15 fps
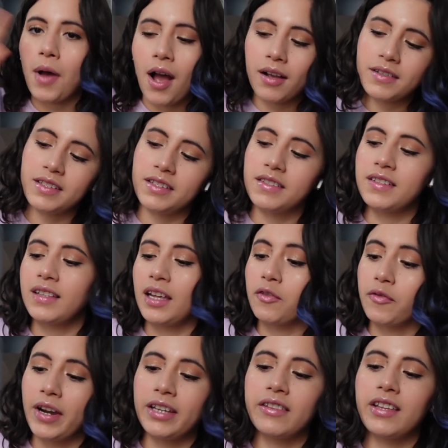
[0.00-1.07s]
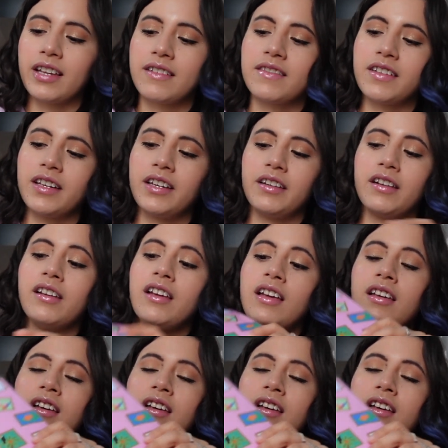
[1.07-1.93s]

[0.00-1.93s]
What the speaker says: boxes to like write things in.